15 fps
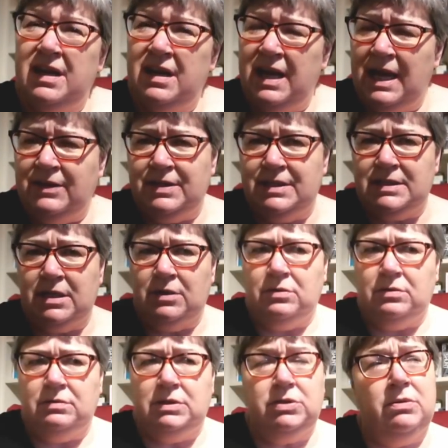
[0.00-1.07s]
Then I had this
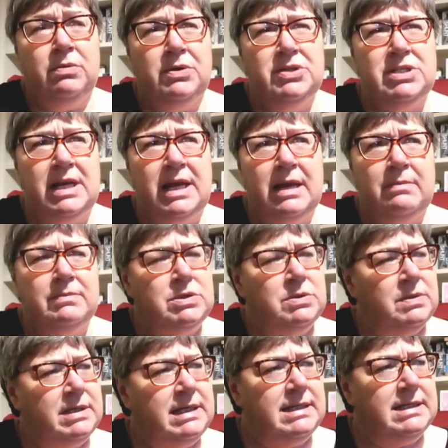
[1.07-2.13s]
whole, do I want a lamp?
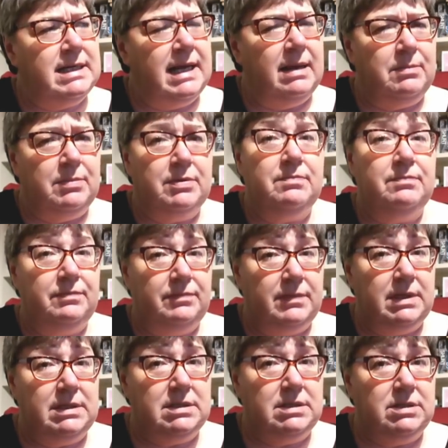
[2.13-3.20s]
Do I need a lamp?
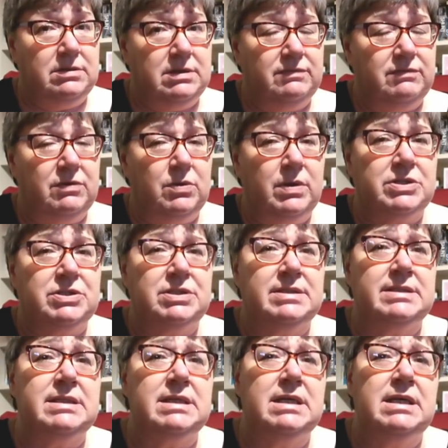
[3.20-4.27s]
These are two different
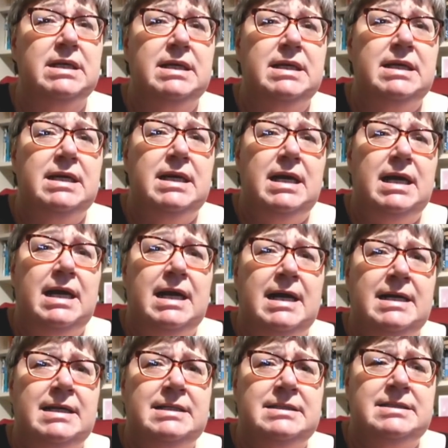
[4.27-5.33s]
questions.
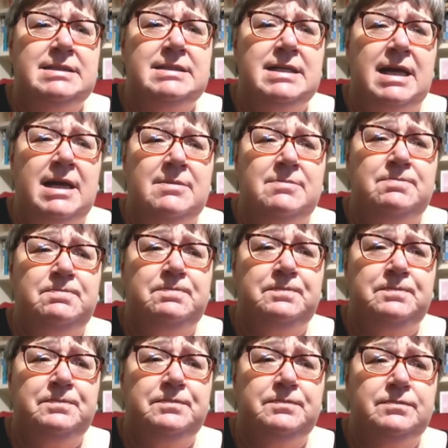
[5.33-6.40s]
And
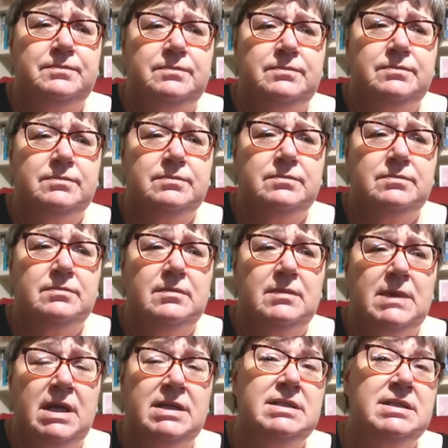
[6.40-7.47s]
um,
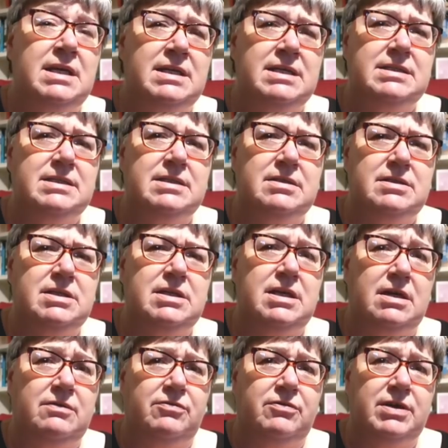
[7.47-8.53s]
I decided to, to
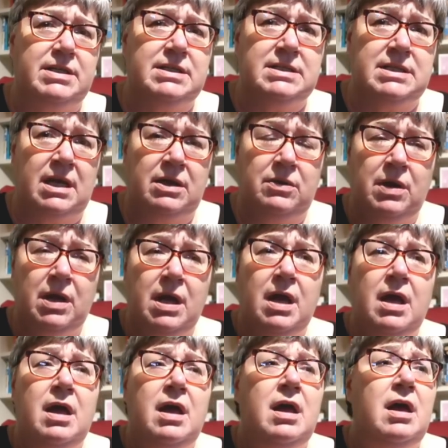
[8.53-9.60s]
go for it. So
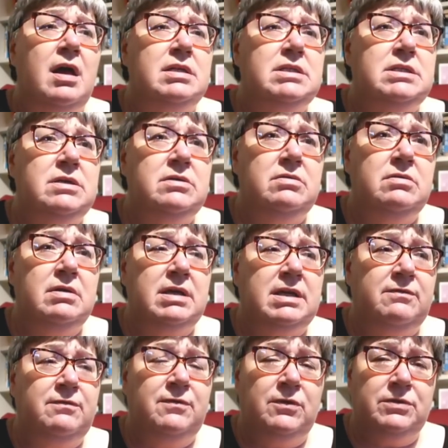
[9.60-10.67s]
to
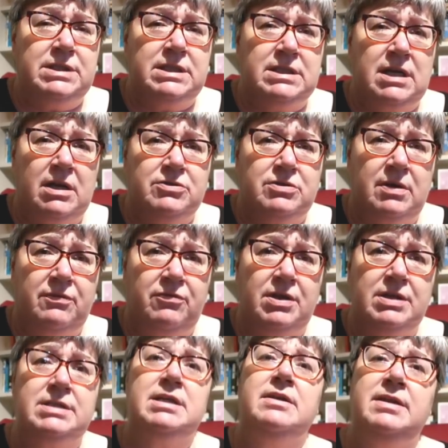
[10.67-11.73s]
give full disclosure up
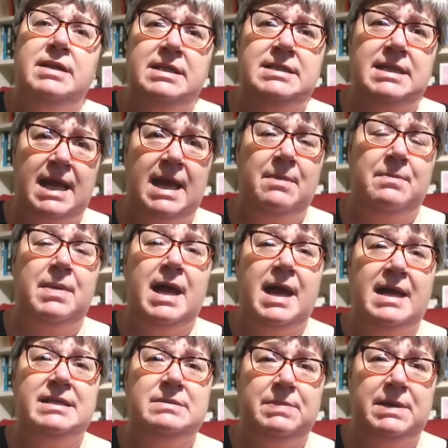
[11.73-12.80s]
front, this lamp
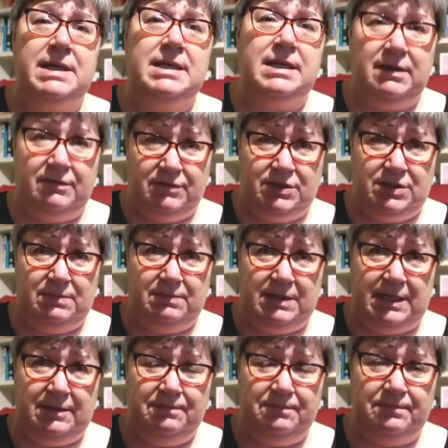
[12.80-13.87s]
has been given to
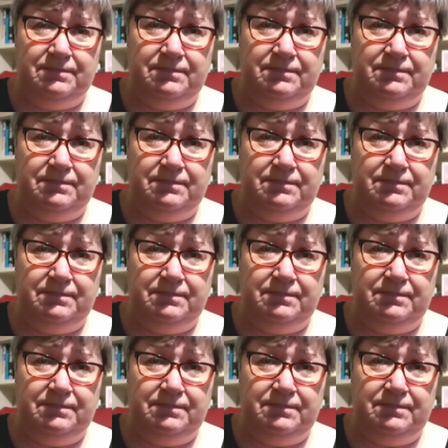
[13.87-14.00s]
me.